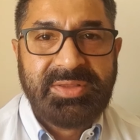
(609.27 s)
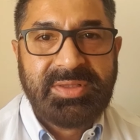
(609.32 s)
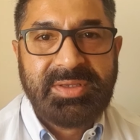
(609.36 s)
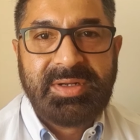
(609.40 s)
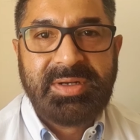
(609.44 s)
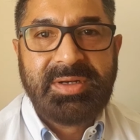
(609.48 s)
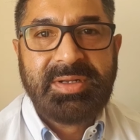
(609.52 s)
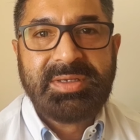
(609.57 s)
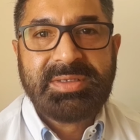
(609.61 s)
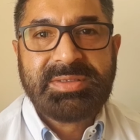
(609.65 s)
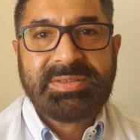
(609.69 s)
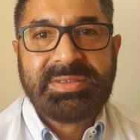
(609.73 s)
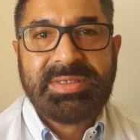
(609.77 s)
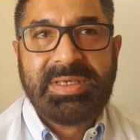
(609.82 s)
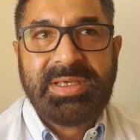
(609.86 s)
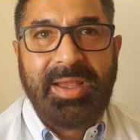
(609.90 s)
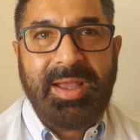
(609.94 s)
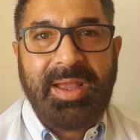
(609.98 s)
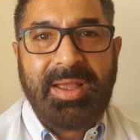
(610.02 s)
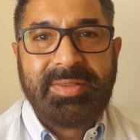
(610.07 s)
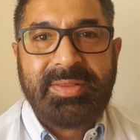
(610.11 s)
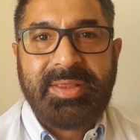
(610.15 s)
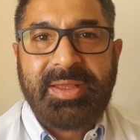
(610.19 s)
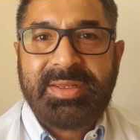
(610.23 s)
Third is,
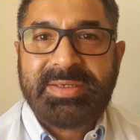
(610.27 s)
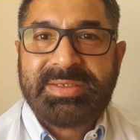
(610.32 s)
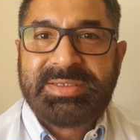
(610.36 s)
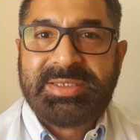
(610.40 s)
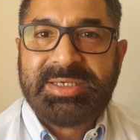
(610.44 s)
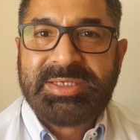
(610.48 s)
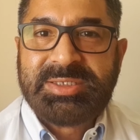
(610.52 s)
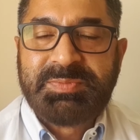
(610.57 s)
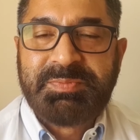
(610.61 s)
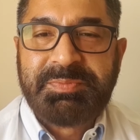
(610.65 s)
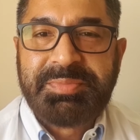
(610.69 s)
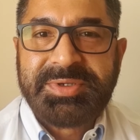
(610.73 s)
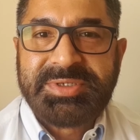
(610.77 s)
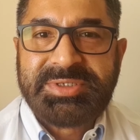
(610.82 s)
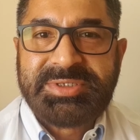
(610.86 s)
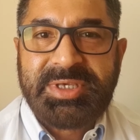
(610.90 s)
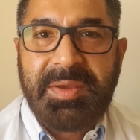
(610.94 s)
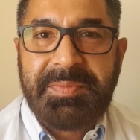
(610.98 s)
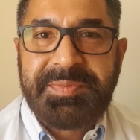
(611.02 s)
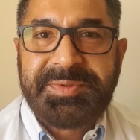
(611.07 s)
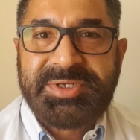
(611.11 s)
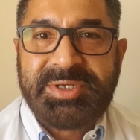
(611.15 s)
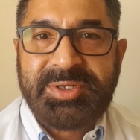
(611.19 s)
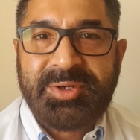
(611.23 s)
there is this
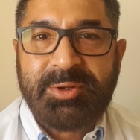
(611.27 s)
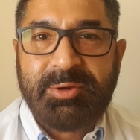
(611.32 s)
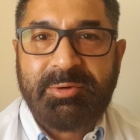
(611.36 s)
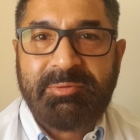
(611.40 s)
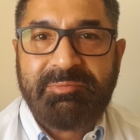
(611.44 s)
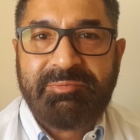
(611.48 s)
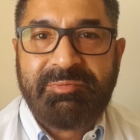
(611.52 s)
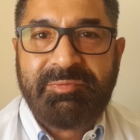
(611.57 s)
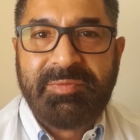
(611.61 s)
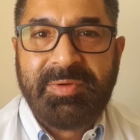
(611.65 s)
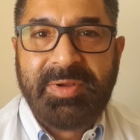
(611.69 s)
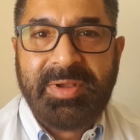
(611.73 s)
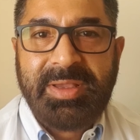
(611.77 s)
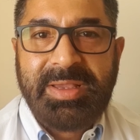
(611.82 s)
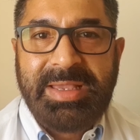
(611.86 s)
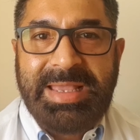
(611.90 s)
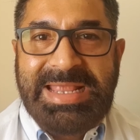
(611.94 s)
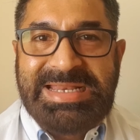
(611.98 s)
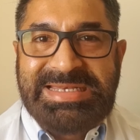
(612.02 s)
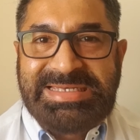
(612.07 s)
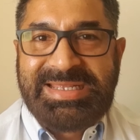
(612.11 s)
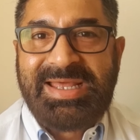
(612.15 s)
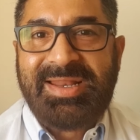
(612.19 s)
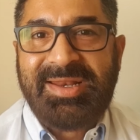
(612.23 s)
perception of
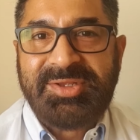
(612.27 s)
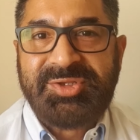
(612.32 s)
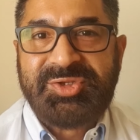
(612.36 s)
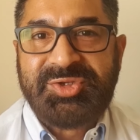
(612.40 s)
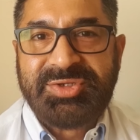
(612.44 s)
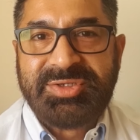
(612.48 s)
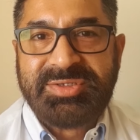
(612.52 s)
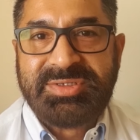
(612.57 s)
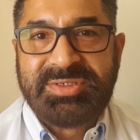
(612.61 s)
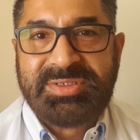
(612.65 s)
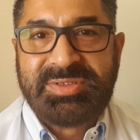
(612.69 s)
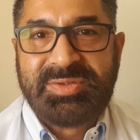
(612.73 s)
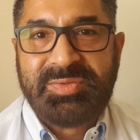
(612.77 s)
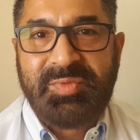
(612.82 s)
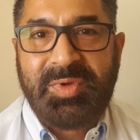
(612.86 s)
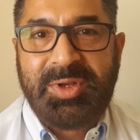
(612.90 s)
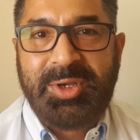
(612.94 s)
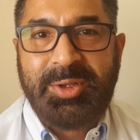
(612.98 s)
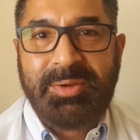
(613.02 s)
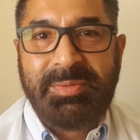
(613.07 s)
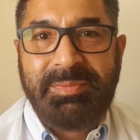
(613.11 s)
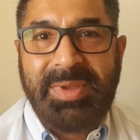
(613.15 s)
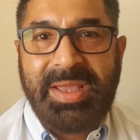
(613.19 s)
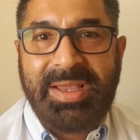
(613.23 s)
intelligence when
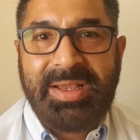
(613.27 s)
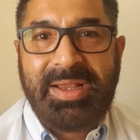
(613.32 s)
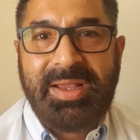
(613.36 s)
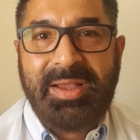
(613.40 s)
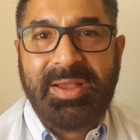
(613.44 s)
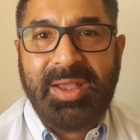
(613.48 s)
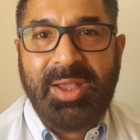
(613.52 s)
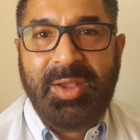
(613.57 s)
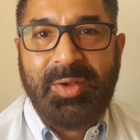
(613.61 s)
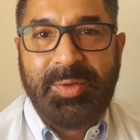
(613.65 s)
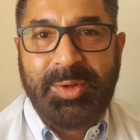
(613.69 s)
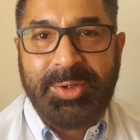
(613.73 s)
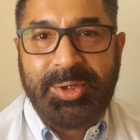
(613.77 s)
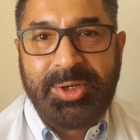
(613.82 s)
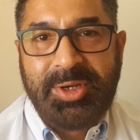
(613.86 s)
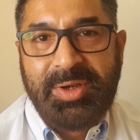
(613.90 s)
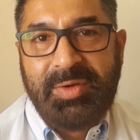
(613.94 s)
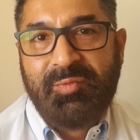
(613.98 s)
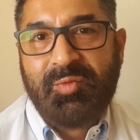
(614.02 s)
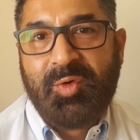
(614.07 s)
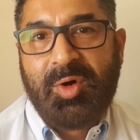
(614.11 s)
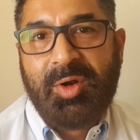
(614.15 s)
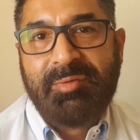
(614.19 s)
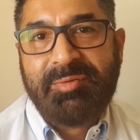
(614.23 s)
you make, when you're
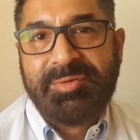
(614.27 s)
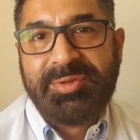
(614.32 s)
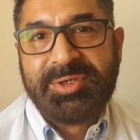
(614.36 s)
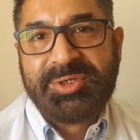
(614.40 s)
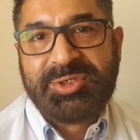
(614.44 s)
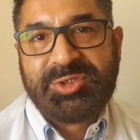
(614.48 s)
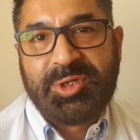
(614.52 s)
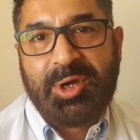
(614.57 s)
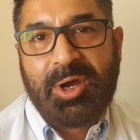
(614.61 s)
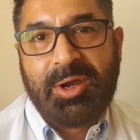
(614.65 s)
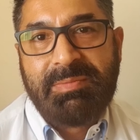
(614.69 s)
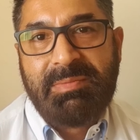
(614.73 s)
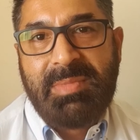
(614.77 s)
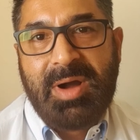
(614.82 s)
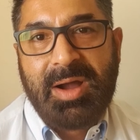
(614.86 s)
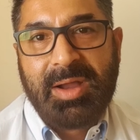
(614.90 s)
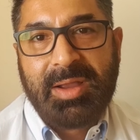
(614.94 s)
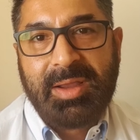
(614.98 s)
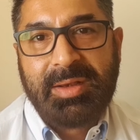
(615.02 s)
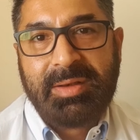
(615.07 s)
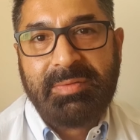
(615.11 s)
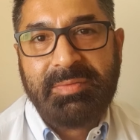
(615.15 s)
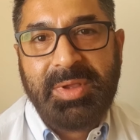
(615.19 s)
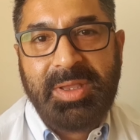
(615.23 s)
involved in the stock
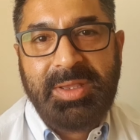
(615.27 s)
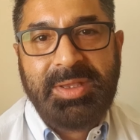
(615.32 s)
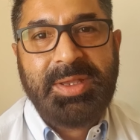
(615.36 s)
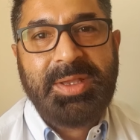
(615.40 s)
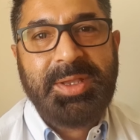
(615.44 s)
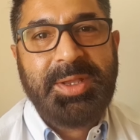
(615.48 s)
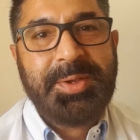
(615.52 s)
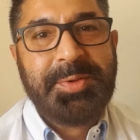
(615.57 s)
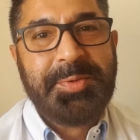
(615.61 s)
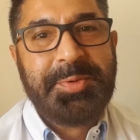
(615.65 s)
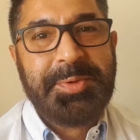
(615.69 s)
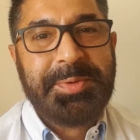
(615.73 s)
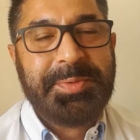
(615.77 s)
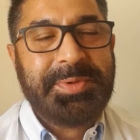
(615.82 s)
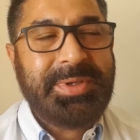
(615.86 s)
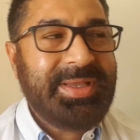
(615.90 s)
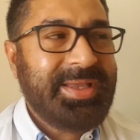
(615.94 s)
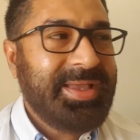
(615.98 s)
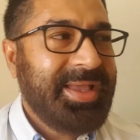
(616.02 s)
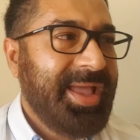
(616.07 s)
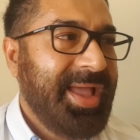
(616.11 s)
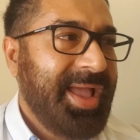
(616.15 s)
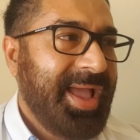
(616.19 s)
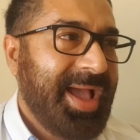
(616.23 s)
market.
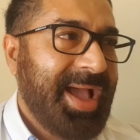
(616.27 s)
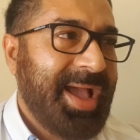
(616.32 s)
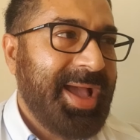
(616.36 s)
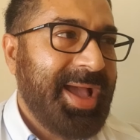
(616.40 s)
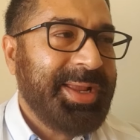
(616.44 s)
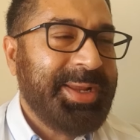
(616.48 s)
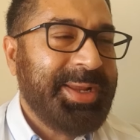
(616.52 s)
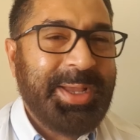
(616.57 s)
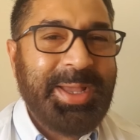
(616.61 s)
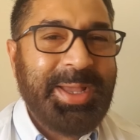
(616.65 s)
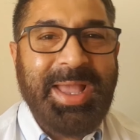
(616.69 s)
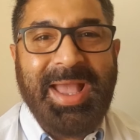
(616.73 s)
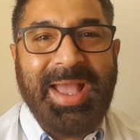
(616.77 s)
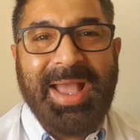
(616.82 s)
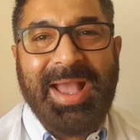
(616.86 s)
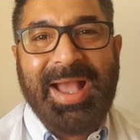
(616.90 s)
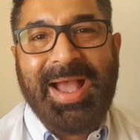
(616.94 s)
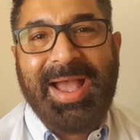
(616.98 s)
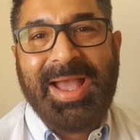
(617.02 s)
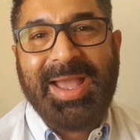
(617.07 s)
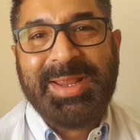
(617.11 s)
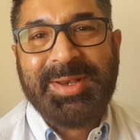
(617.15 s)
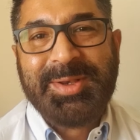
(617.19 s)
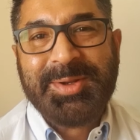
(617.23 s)
I,
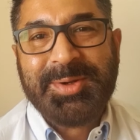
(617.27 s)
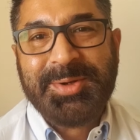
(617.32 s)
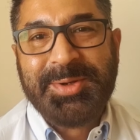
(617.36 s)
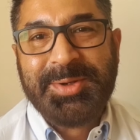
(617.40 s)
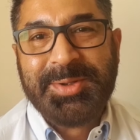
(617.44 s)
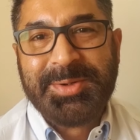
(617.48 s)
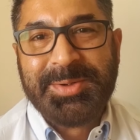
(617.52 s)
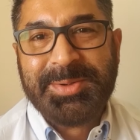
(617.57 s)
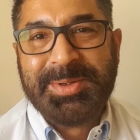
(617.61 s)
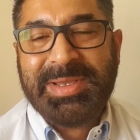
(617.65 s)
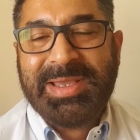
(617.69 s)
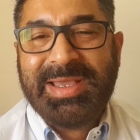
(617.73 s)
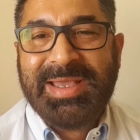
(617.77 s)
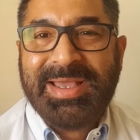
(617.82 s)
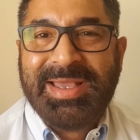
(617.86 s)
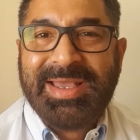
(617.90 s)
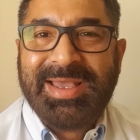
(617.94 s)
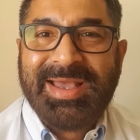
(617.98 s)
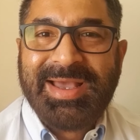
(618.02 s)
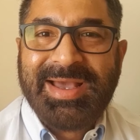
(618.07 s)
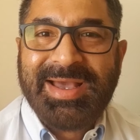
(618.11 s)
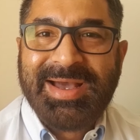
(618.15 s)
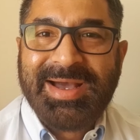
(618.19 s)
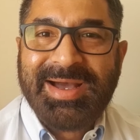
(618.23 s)
I don't know
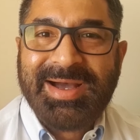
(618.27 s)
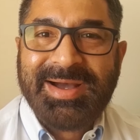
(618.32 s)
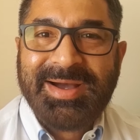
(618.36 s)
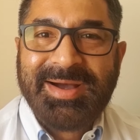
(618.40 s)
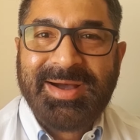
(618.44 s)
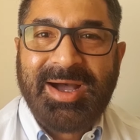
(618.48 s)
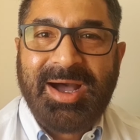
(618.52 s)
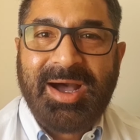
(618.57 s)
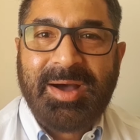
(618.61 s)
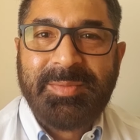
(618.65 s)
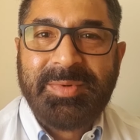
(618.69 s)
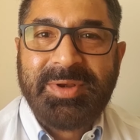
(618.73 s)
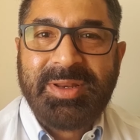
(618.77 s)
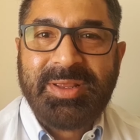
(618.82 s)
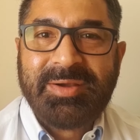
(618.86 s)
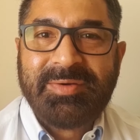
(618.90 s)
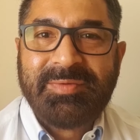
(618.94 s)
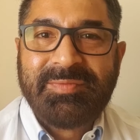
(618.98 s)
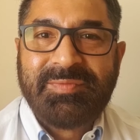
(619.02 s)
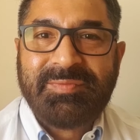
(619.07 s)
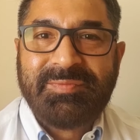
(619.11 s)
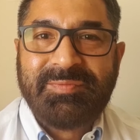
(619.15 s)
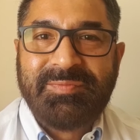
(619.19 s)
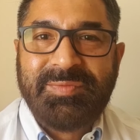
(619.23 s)
uh, how many of
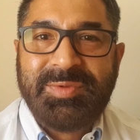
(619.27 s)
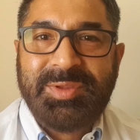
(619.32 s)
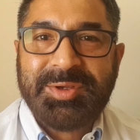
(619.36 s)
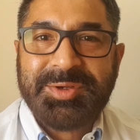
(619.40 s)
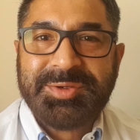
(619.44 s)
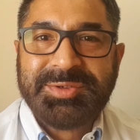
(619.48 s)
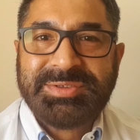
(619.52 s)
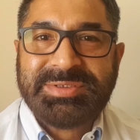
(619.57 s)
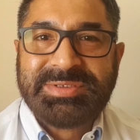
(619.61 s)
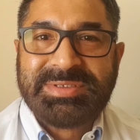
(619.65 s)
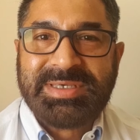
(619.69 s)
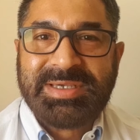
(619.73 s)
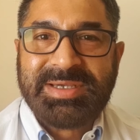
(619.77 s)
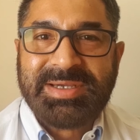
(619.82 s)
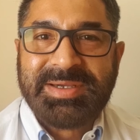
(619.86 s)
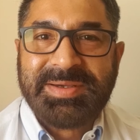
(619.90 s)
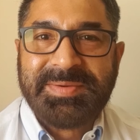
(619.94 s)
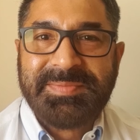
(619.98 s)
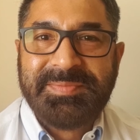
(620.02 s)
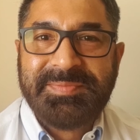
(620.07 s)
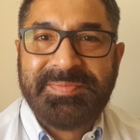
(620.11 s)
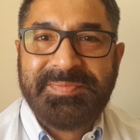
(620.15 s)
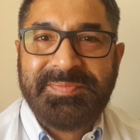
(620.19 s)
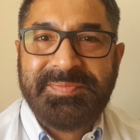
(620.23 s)
those
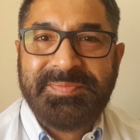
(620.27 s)
uh,